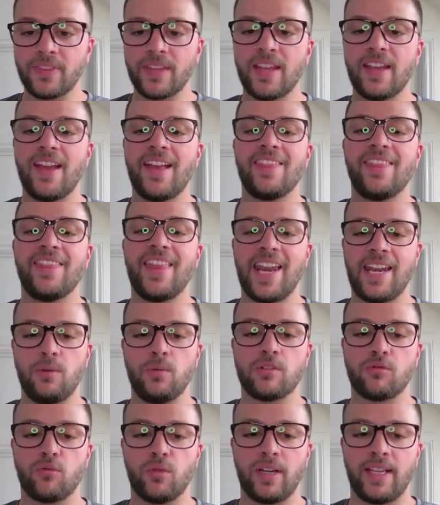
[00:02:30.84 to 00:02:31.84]
Then it
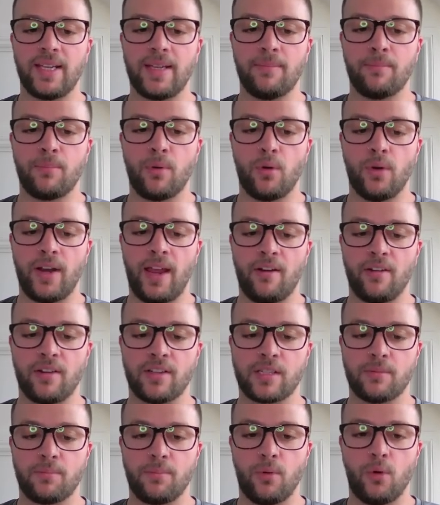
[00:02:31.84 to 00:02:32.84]
was a really important area of
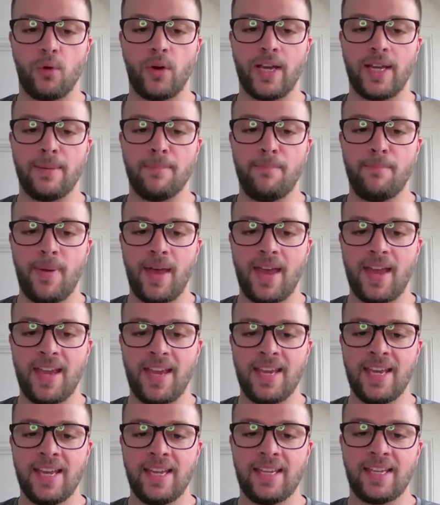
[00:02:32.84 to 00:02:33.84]
support in
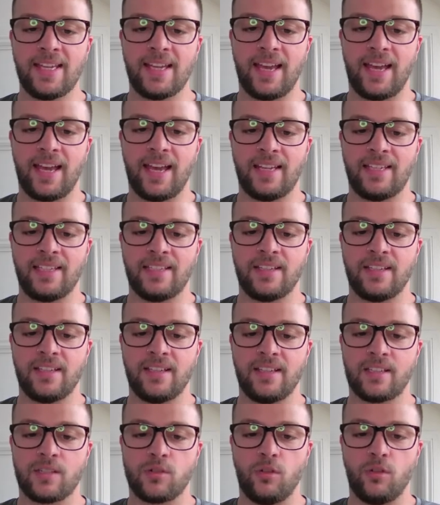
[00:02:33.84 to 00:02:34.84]
May and
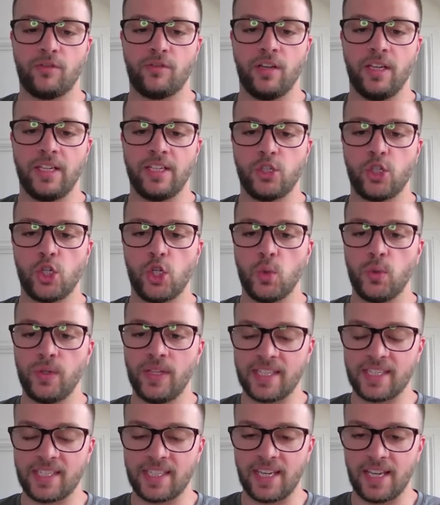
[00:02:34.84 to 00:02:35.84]
sort of early June
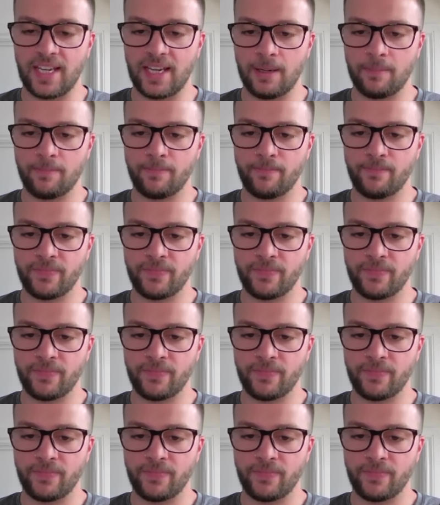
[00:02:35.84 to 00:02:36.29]
this year,